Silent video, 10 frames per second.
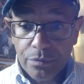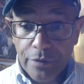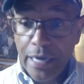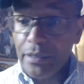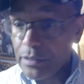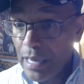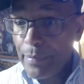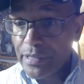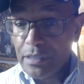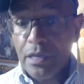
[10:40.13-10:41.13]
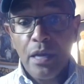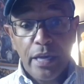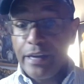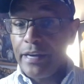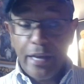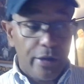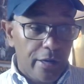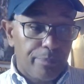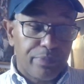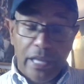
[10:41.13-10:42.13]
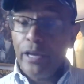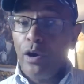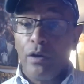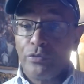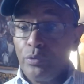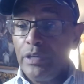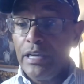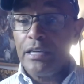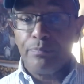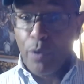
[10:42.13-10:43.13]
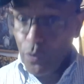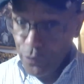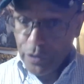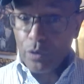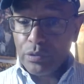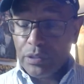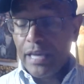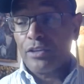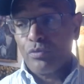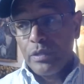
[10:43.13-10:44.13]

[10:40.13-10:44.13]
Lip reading: Right? Does that make sense? And in the playoffs, you need both of those things.